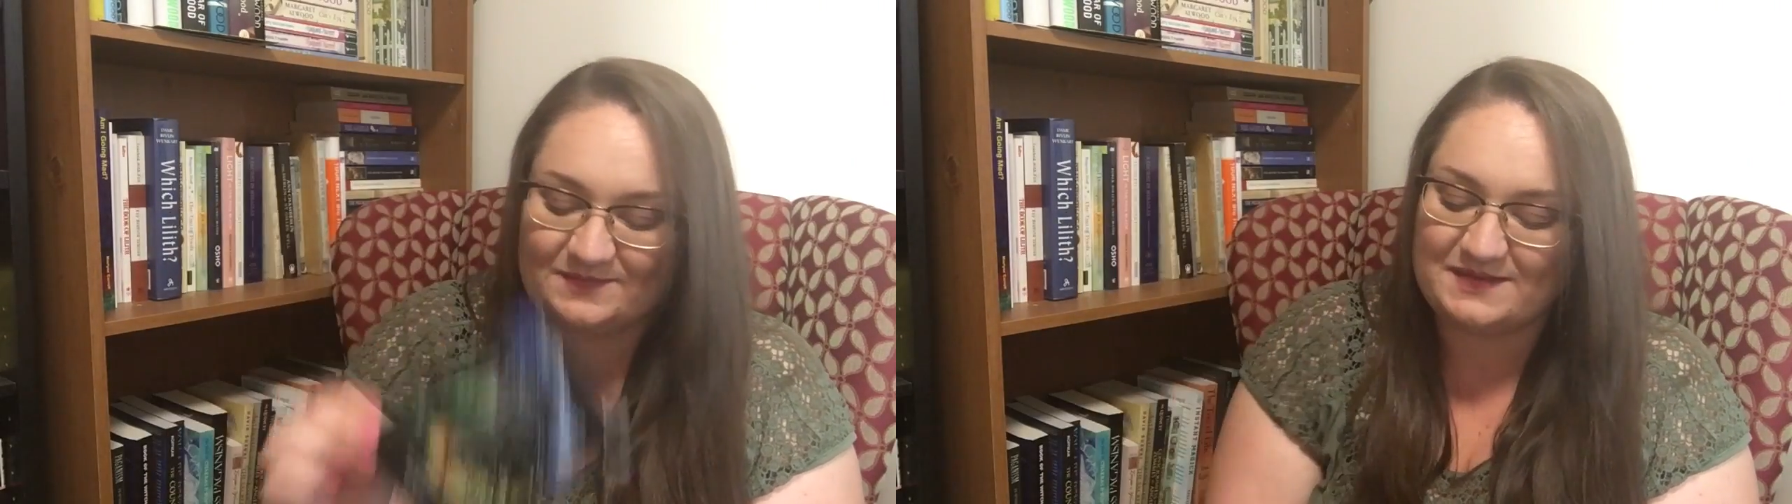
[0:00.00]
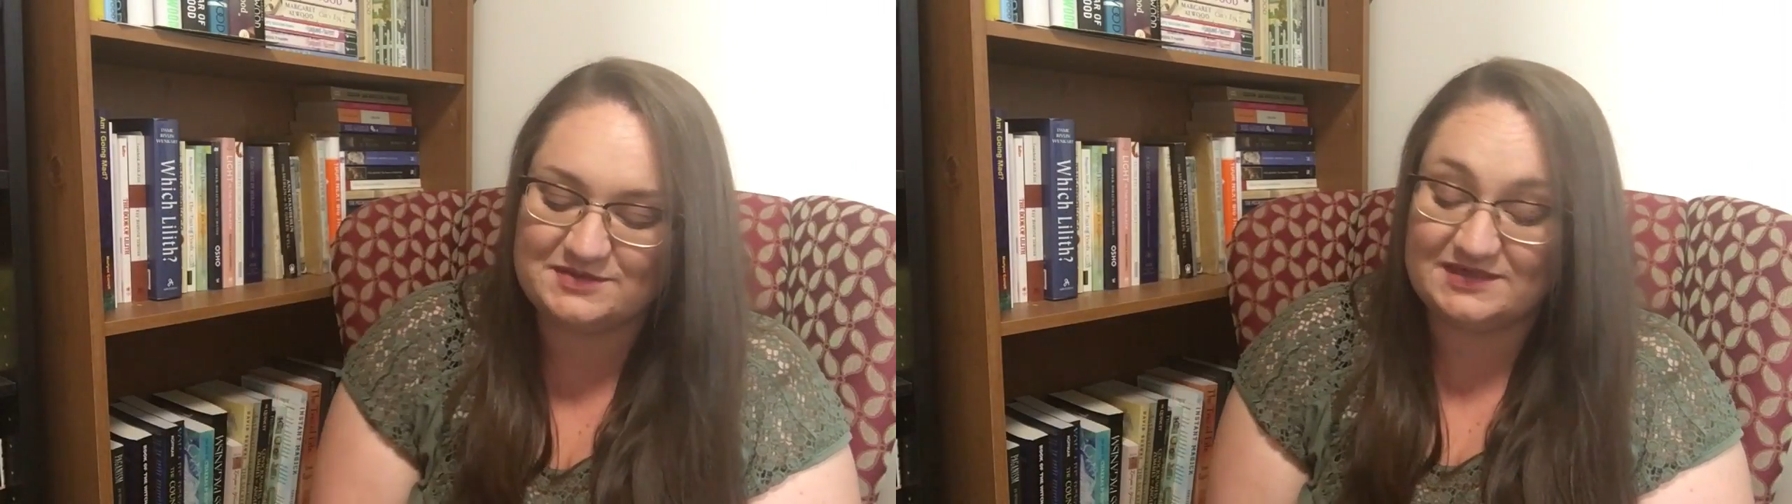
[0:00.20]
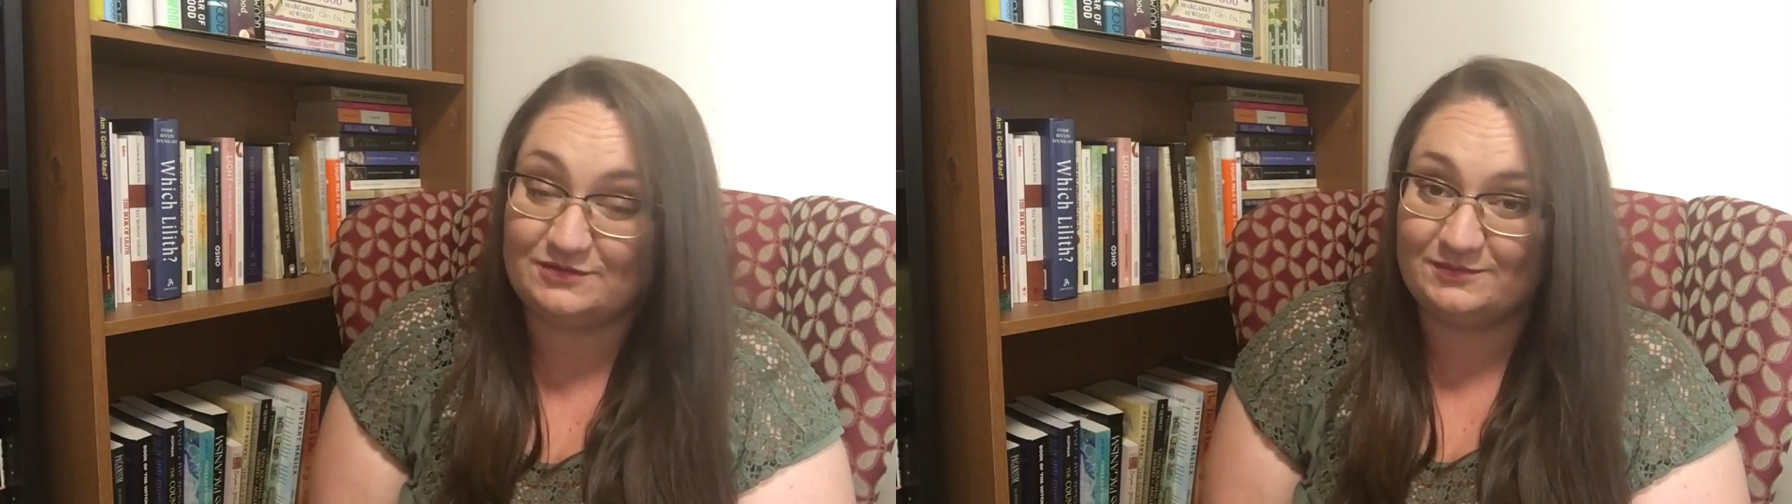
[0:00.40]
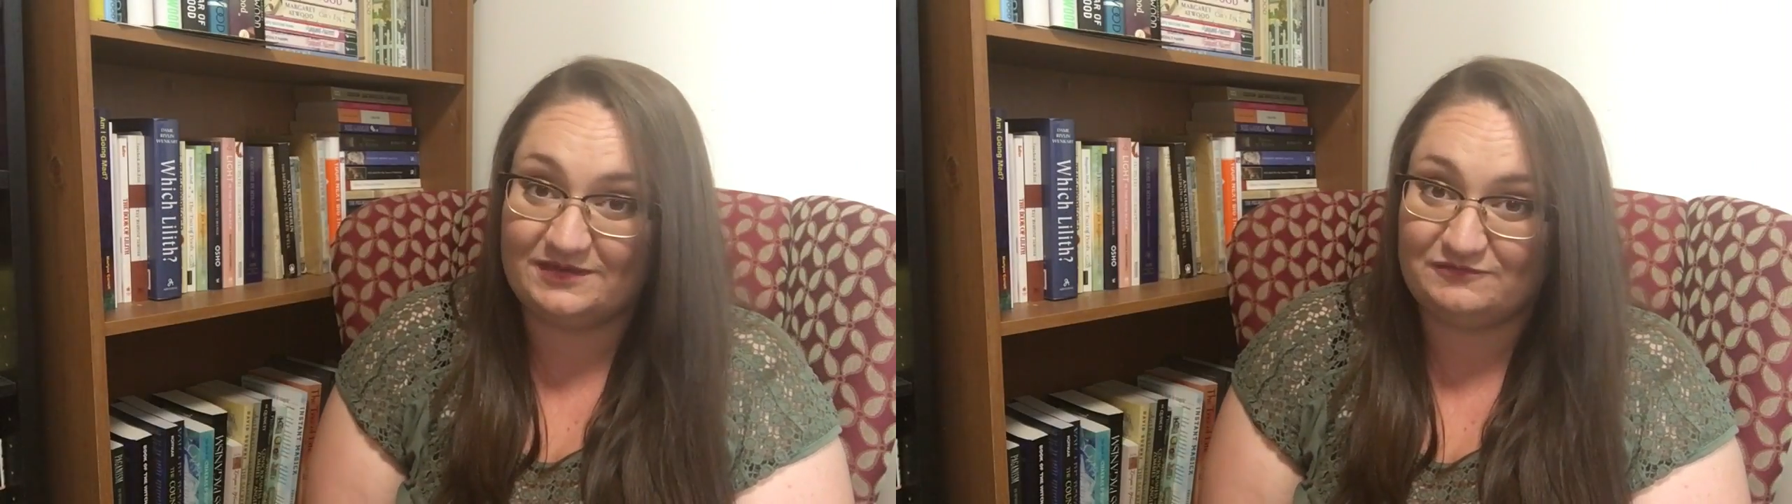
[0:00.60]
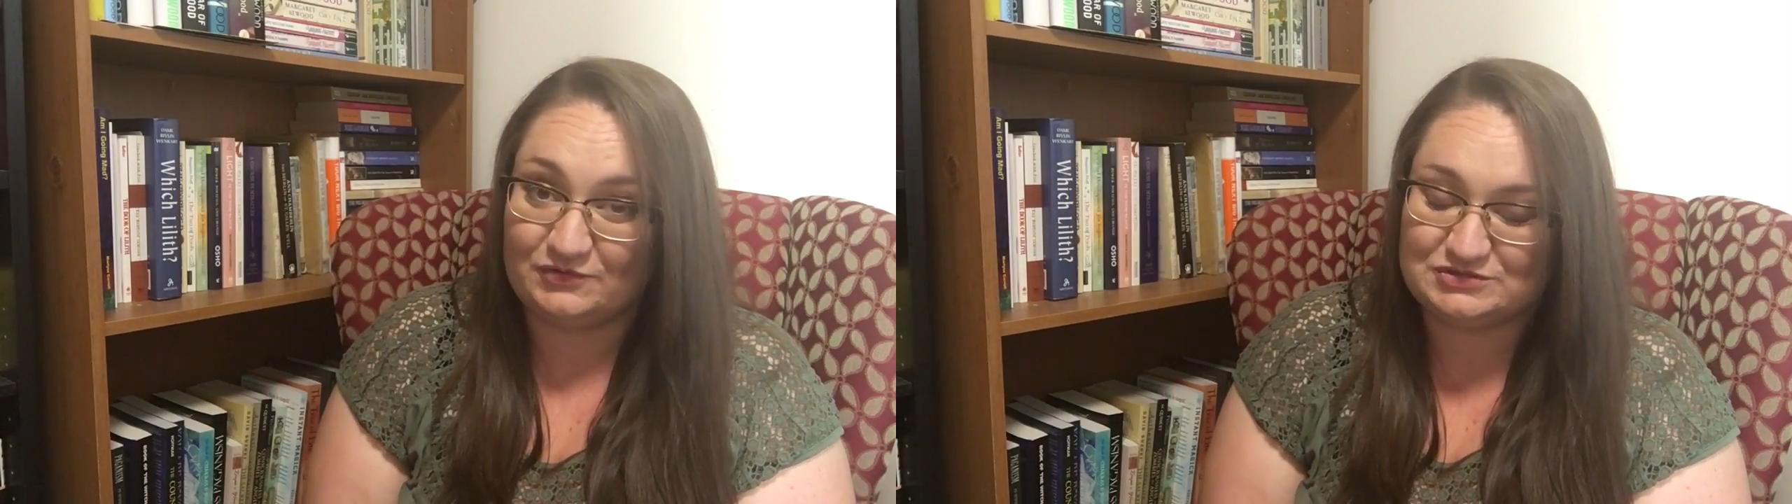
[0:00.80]
maybe that'll
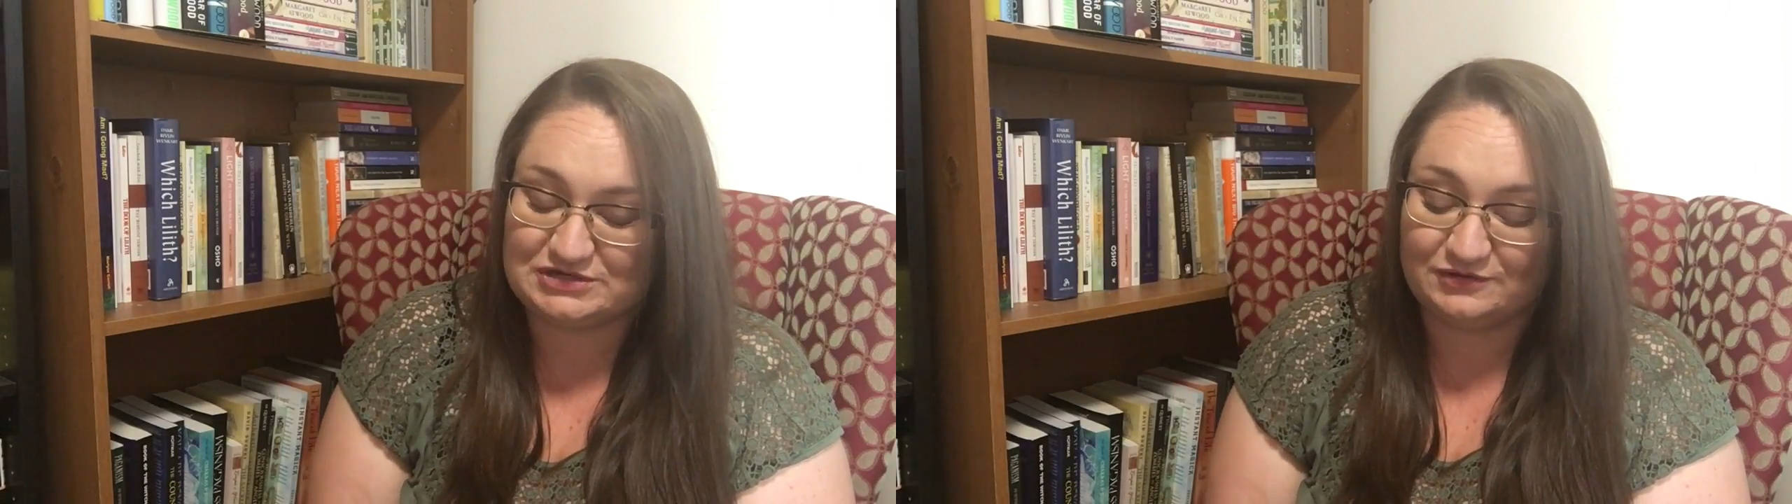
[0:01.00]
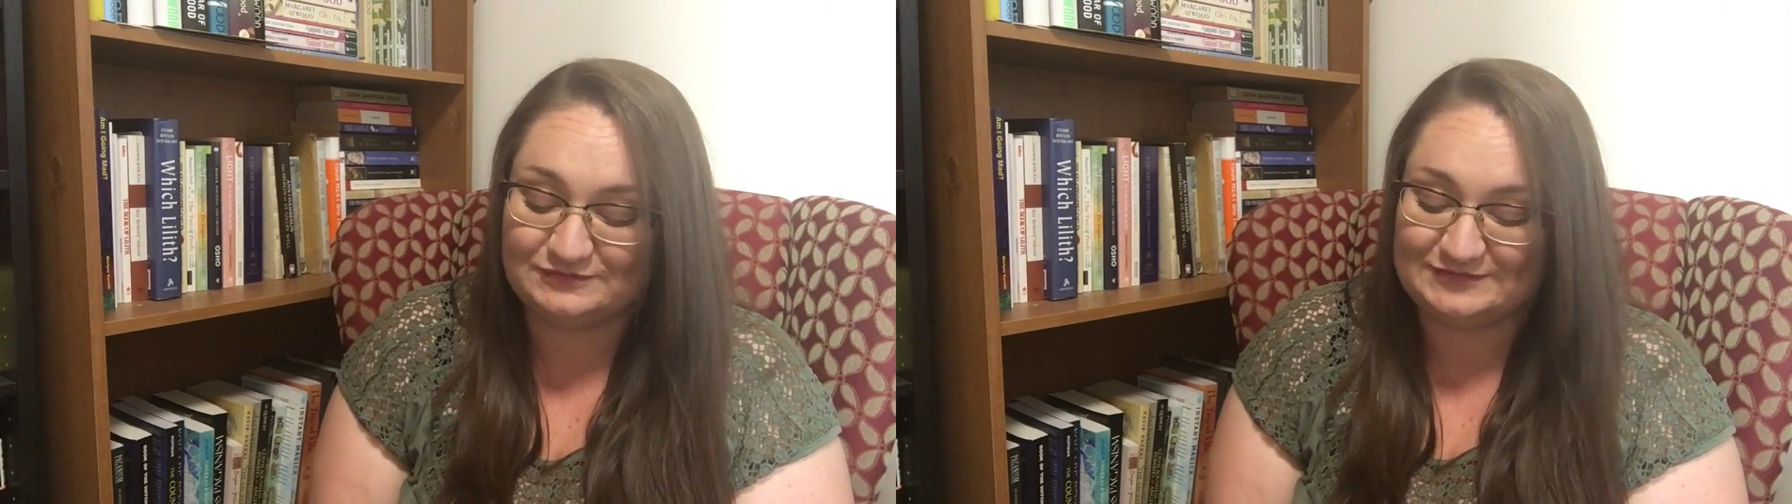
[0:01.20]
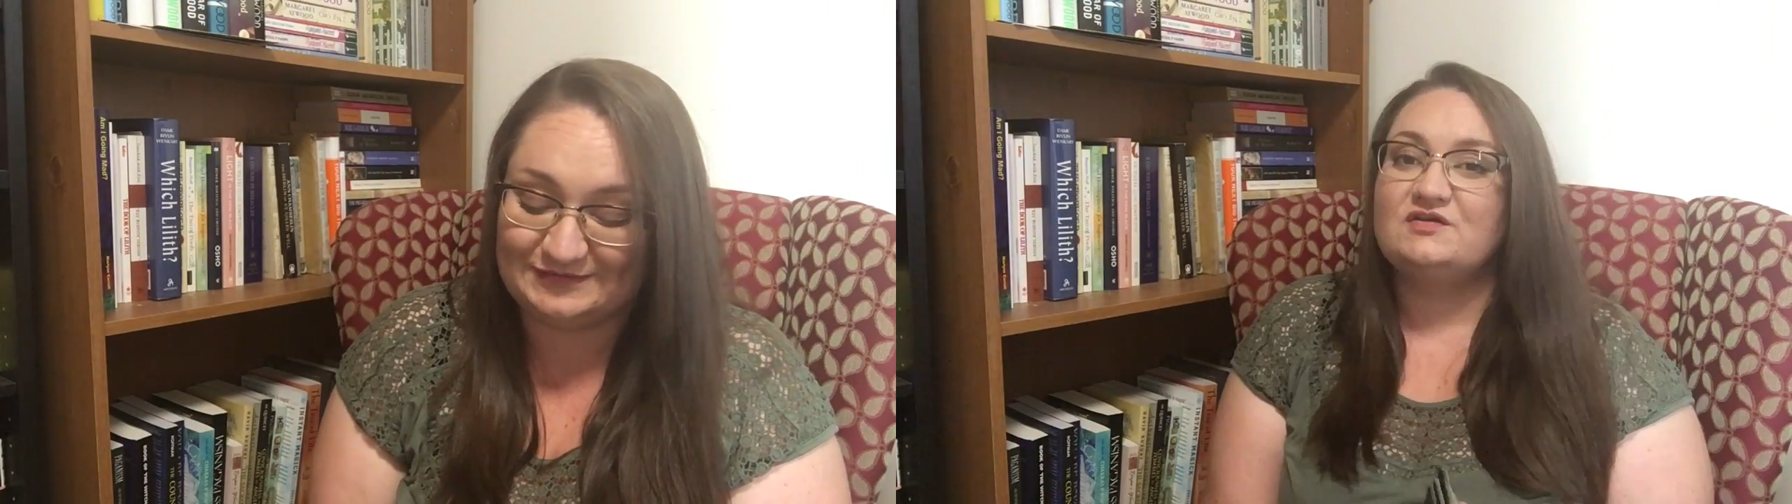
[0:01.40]
give you a chuckle too.